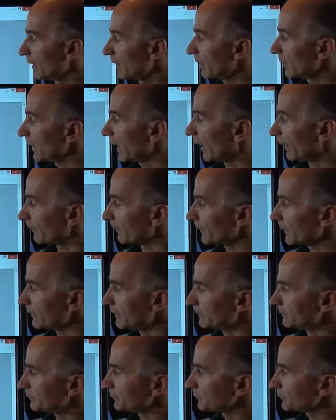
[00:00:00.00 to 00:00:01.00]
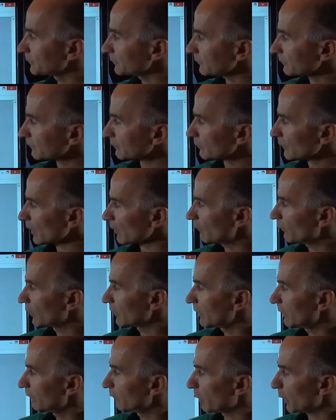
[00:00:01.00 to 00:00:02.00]
Now, for
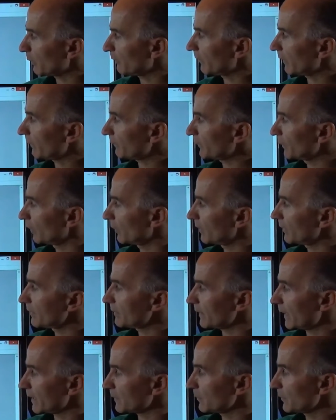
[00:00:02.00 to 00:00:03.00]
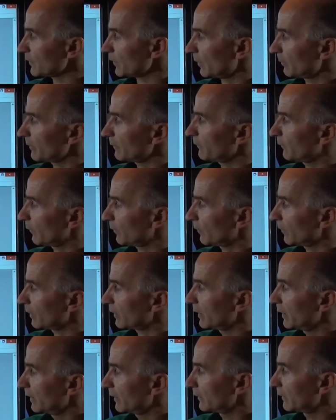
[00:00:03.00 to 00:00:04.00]
the 1/f noise, as we saw
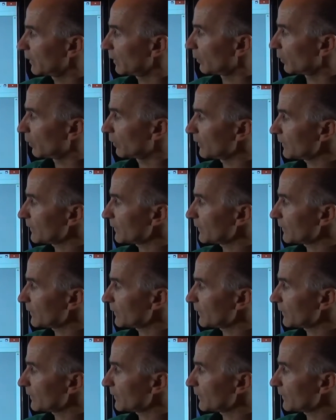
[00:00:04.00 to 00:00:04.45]
before, the only